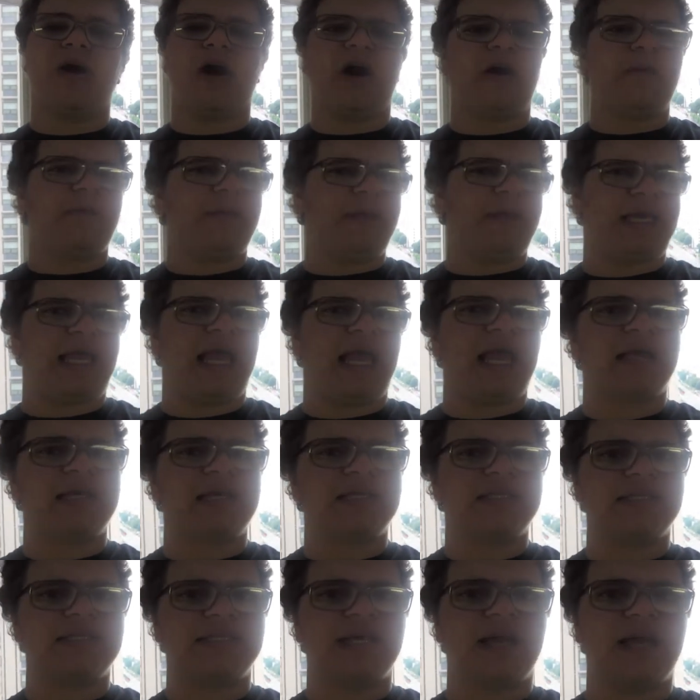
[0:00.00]

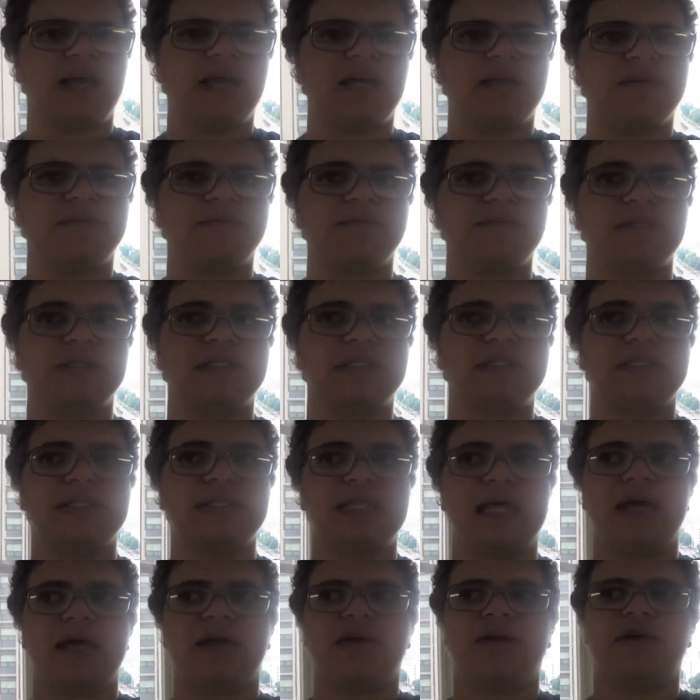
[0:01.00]
RPX times
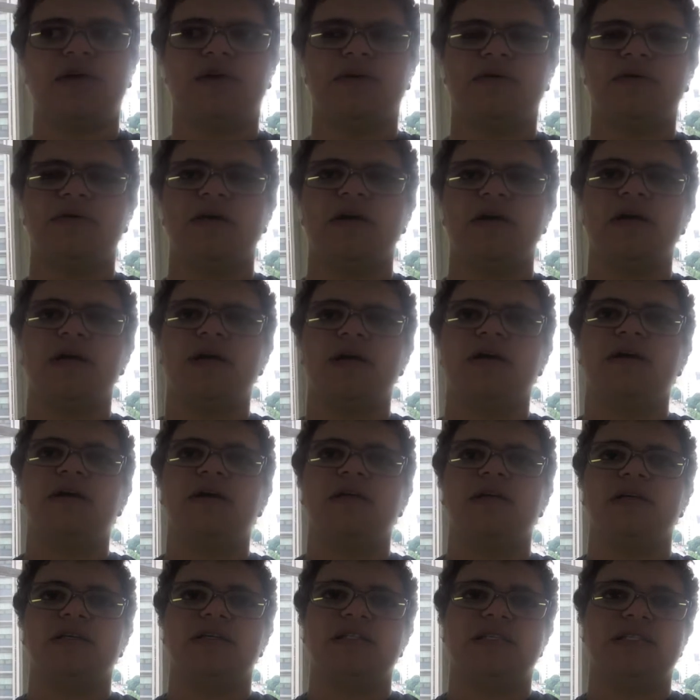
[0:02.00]
that are
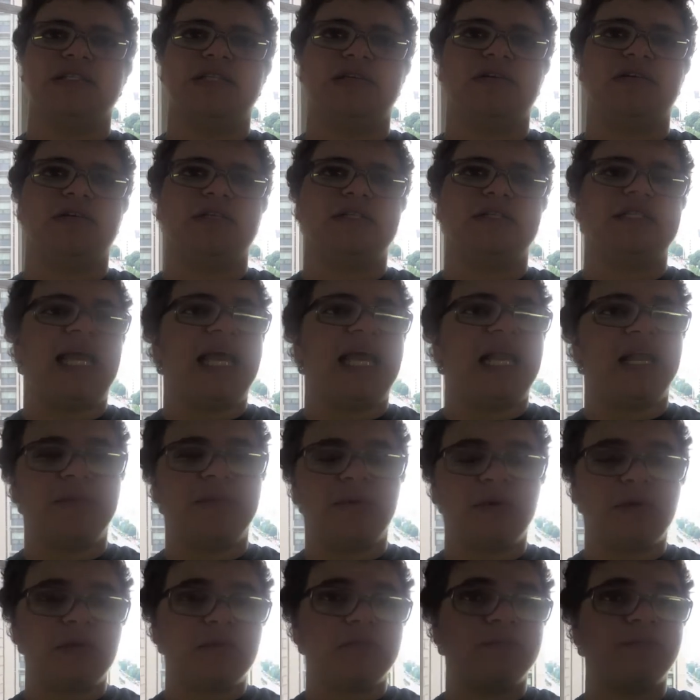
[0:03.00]
still
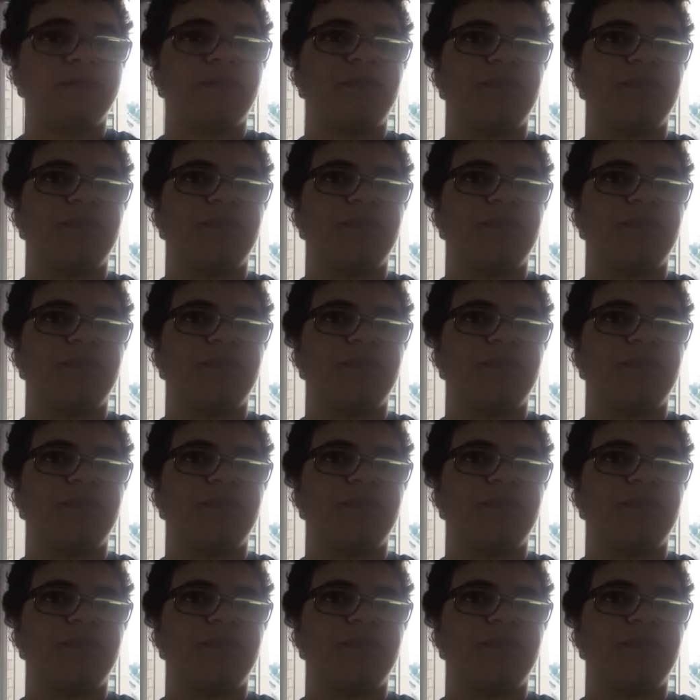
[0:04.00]
attainable,